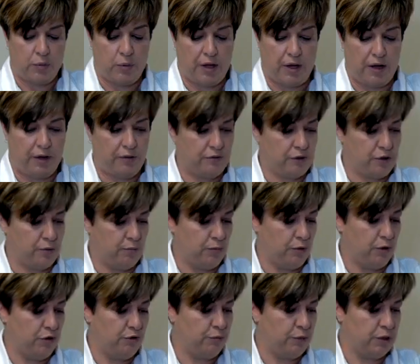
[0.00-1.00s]
we have
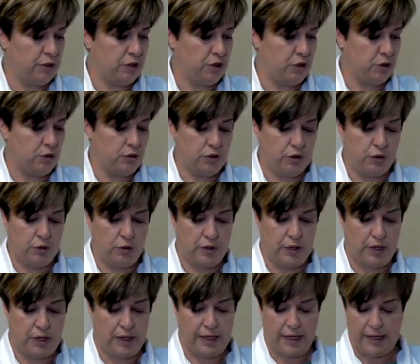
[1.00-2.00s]
movement due to
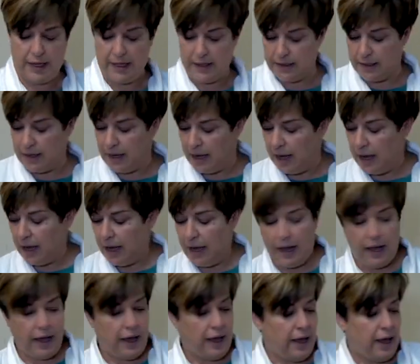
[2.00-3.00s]
the heat.
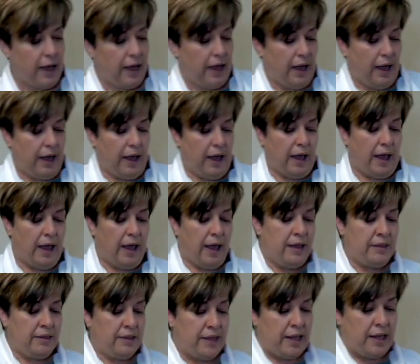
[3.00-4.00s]

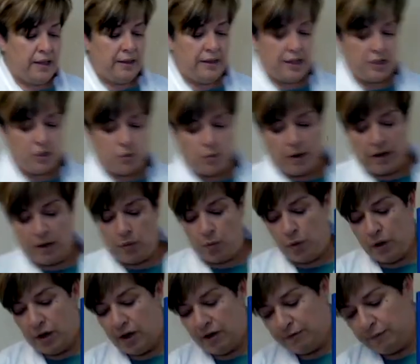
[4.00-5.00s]
And then this one
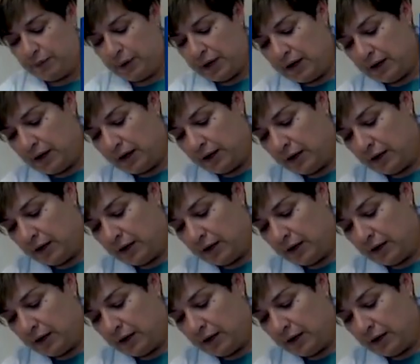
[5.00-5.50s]
would have been